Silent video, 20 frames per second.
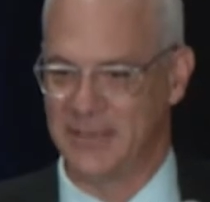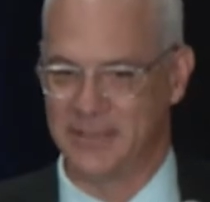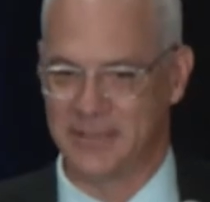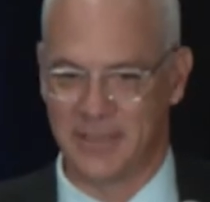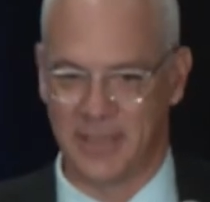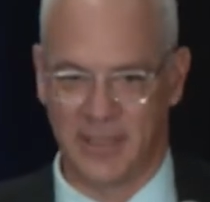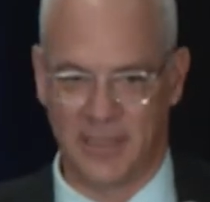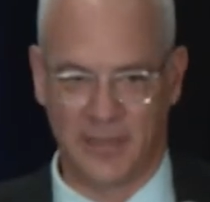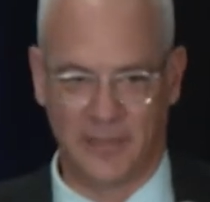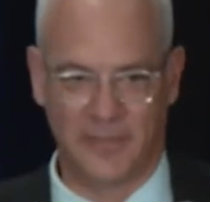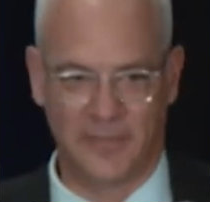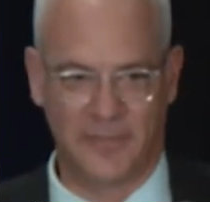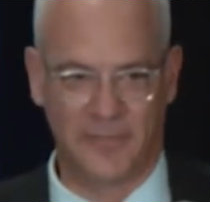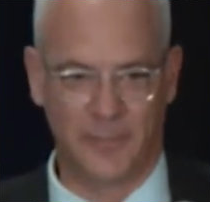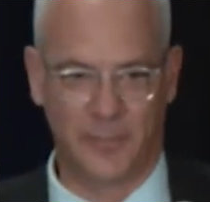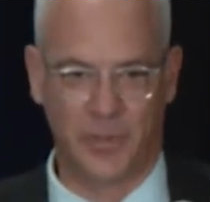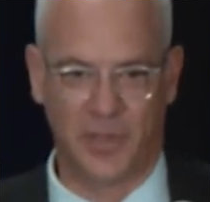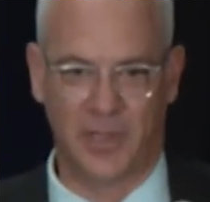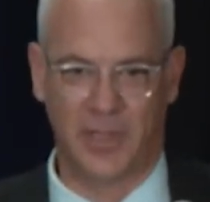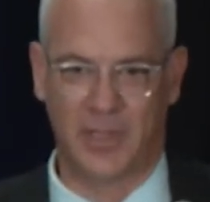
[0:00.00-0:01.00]
of
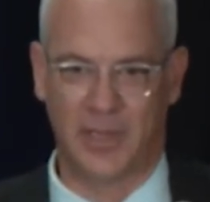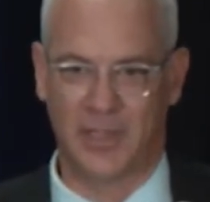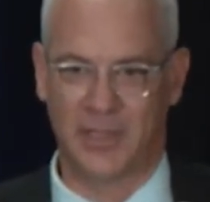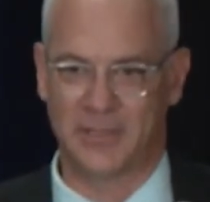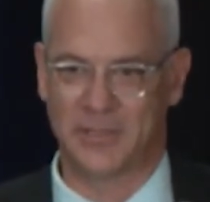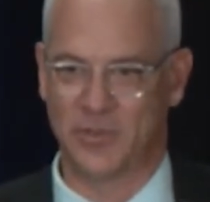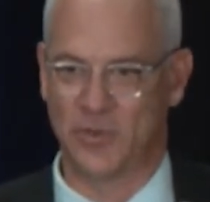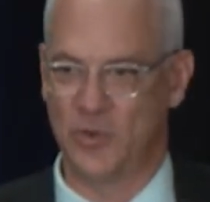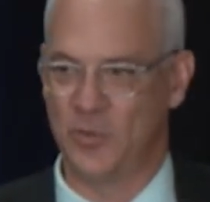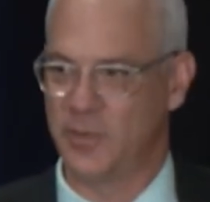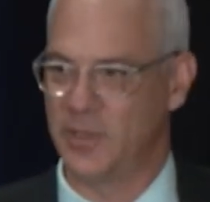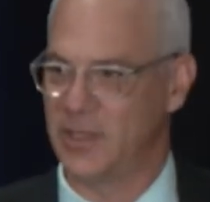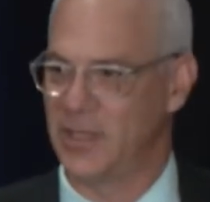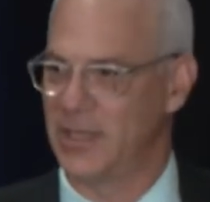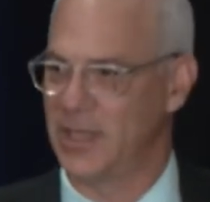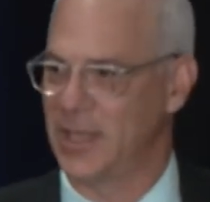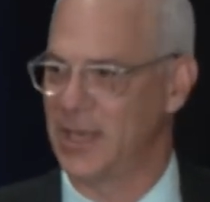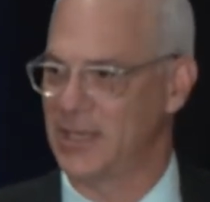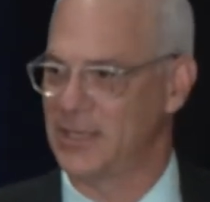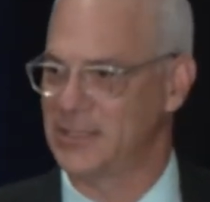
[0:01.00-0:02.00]
putting it on Zoom and then
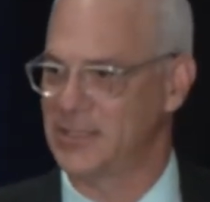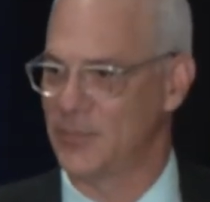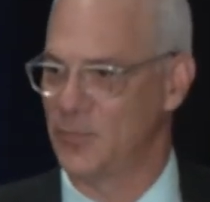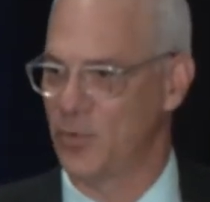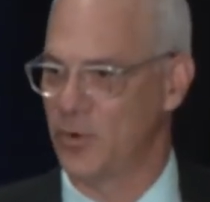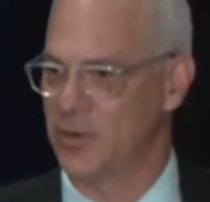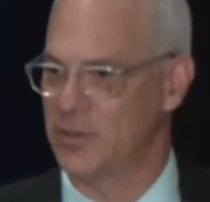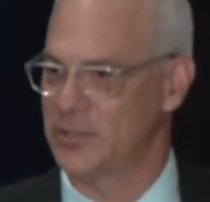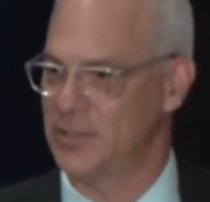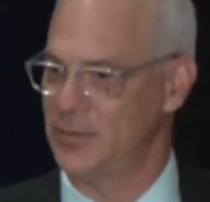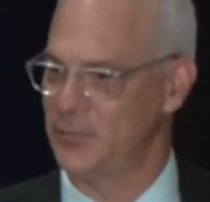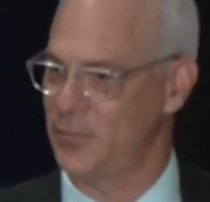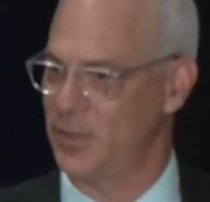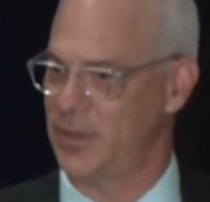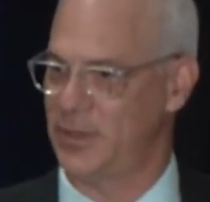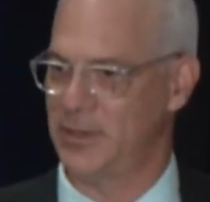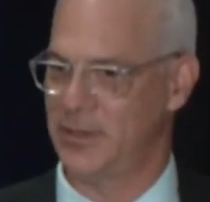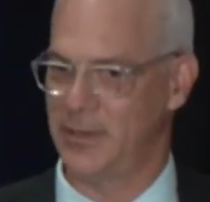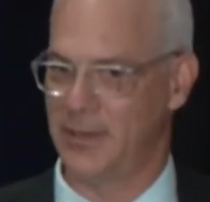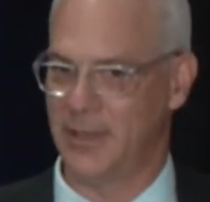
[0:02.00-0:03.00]
getting some work done,
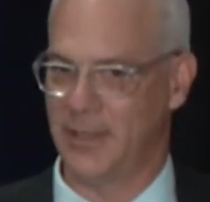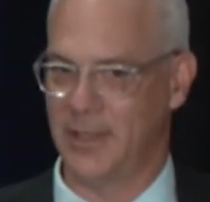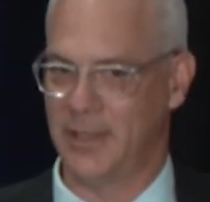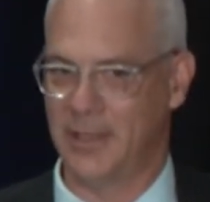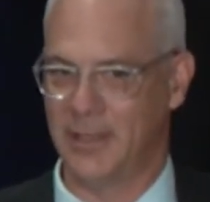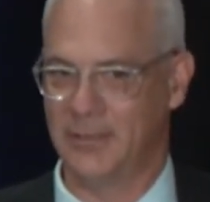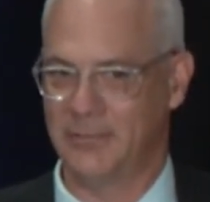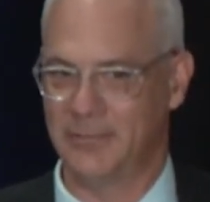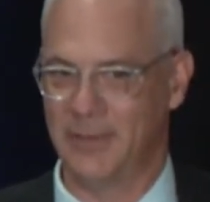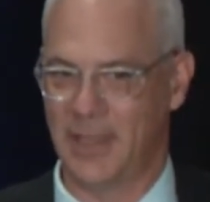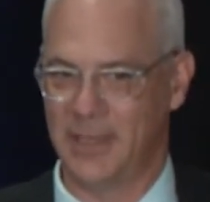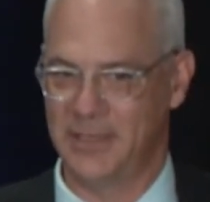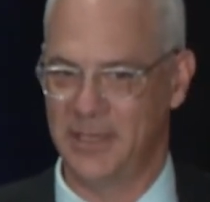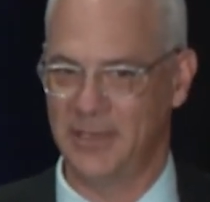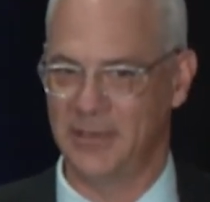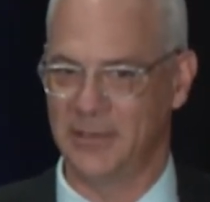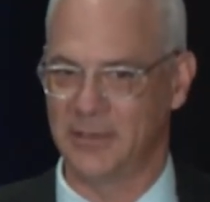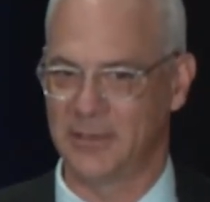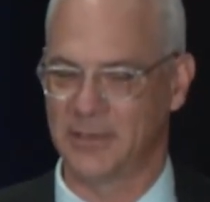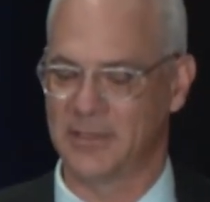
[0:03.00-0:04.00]
but I
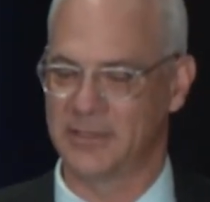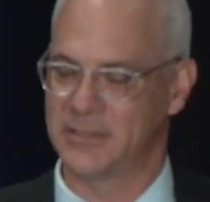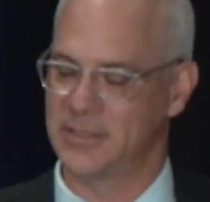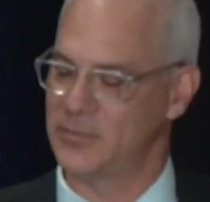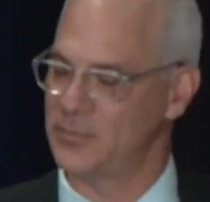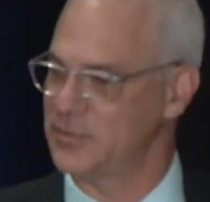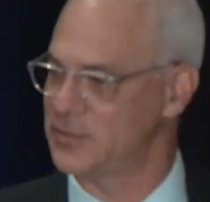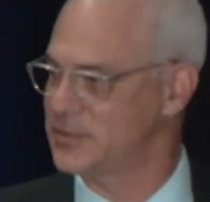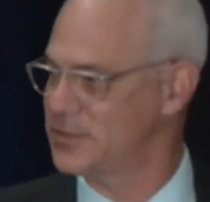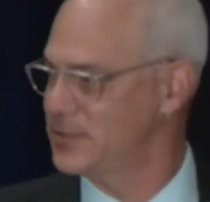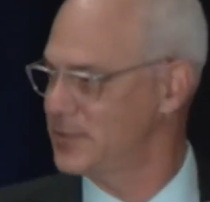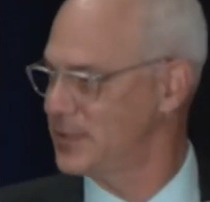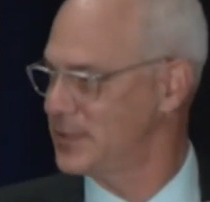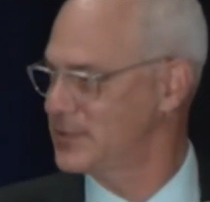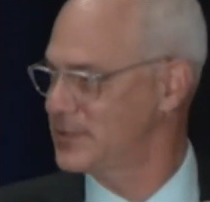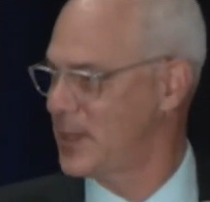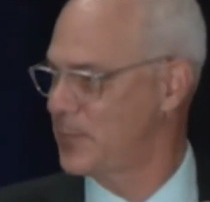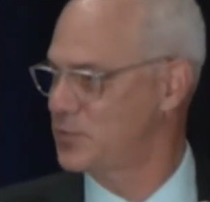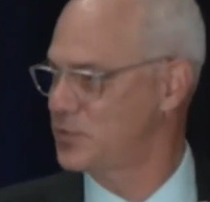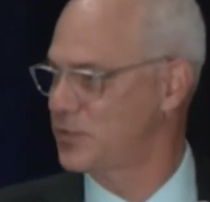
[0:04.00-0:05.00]
didn't because it was
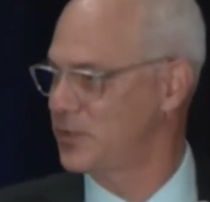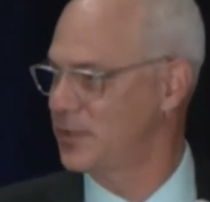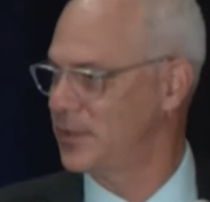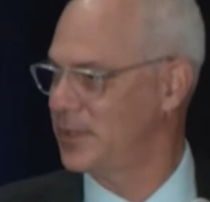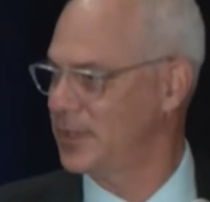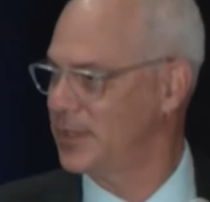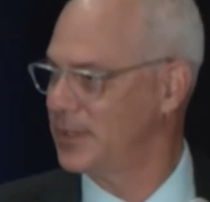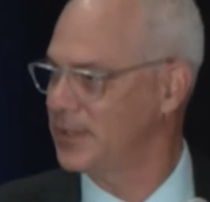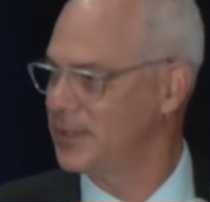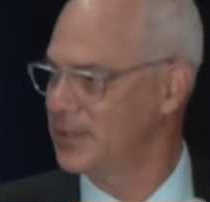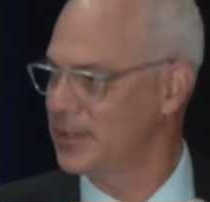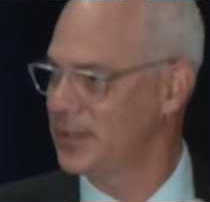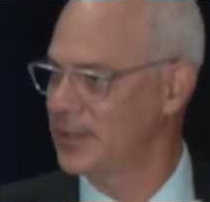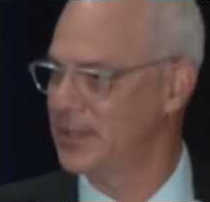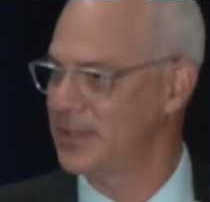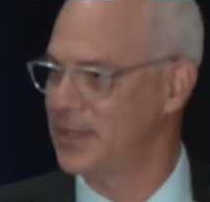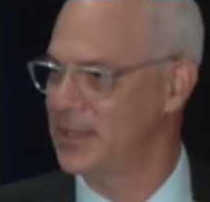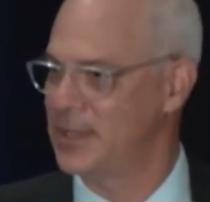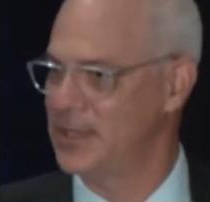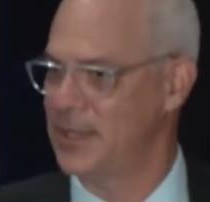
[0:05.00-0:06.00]
exceptionally
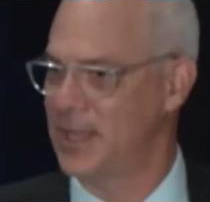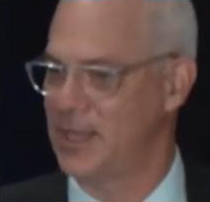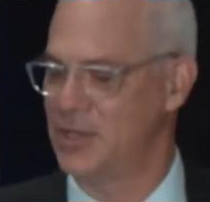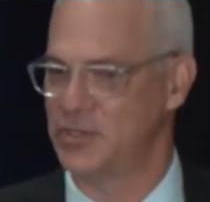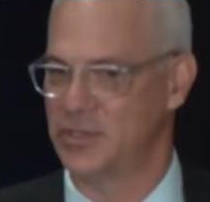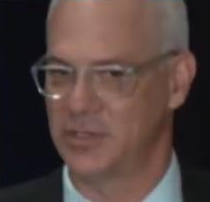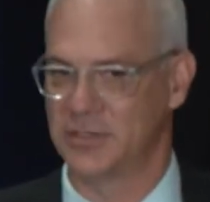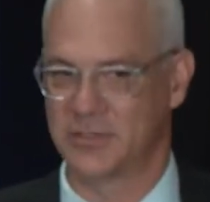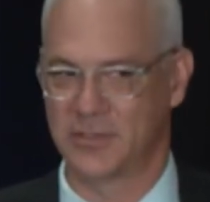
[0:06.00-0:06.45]
engaging.